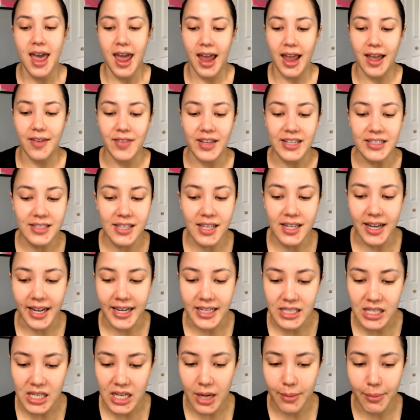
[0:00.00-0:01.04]
And that's the
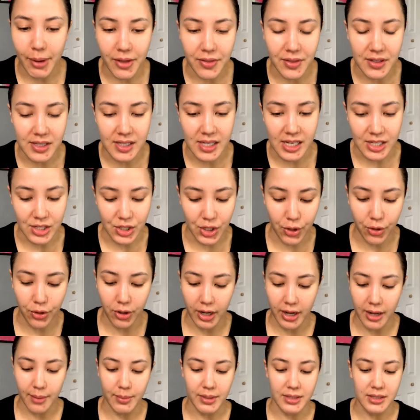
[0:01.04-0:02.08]
nice thing about the CC
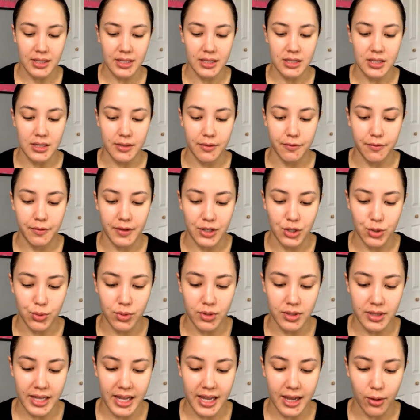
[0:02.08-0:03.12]
cream is it's
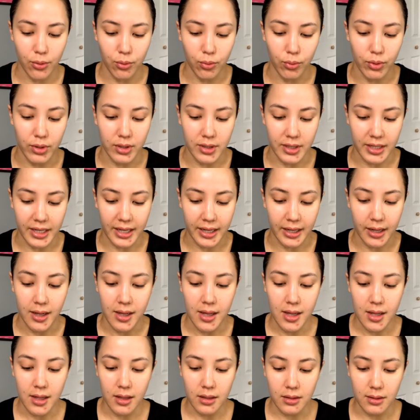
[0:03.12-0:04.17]
visually a really
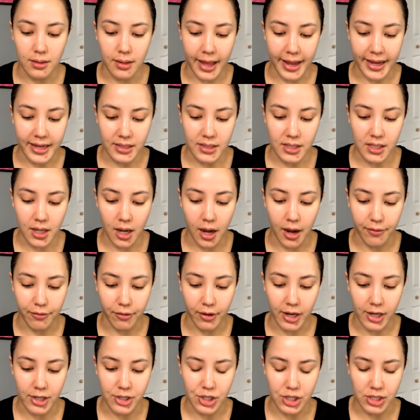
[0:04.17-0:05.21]
light
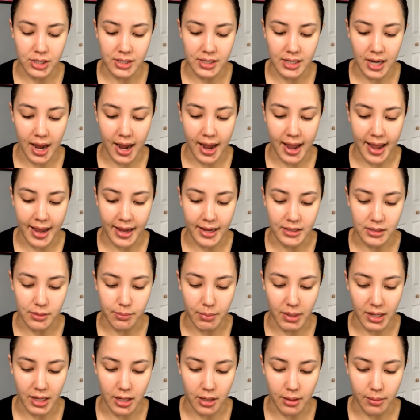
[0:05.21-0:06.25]
coverage. It's not as
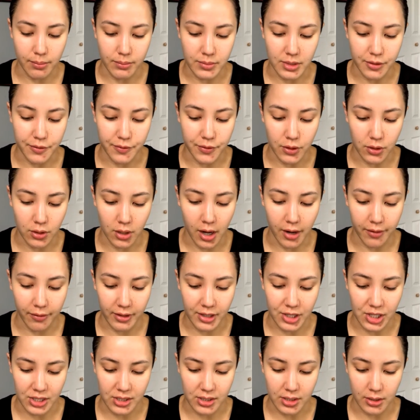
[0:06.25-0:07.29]
medium to full
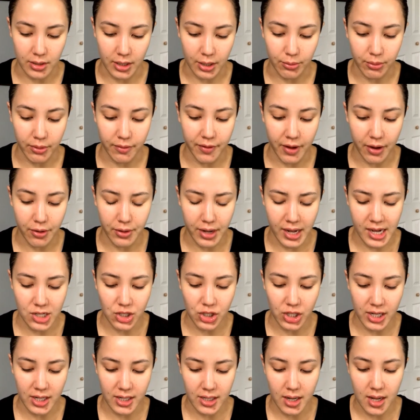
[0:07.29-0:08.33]
coverage as the liquid
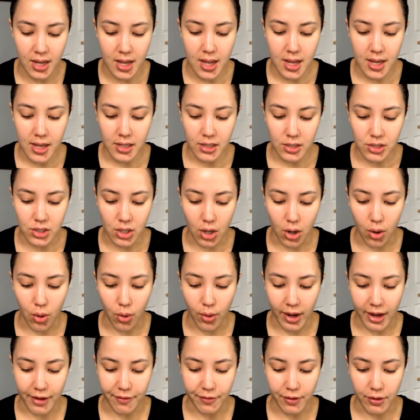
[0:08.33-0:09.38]
foundation. So
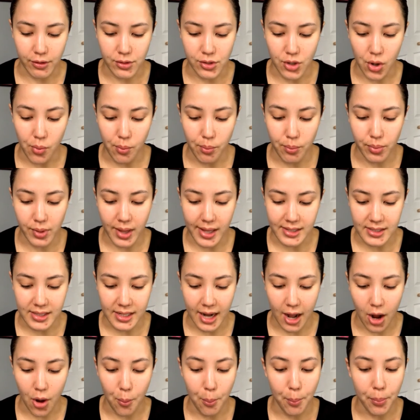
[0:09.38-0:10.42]
if you don't blend it
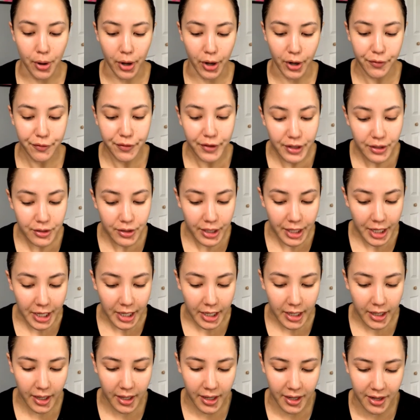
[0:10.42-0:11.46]
out
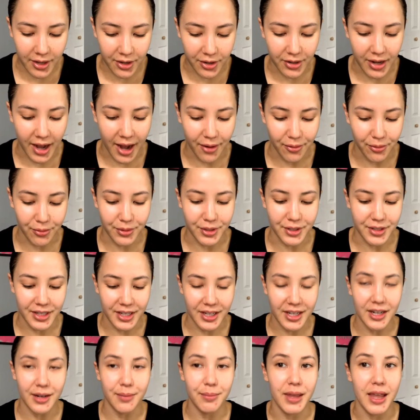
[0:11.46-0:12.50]
perfectly, you're not really
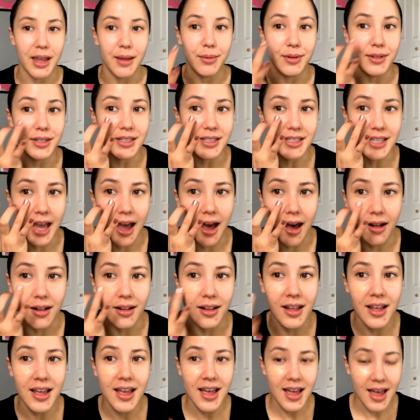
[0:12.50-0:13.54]
going to be able to tell.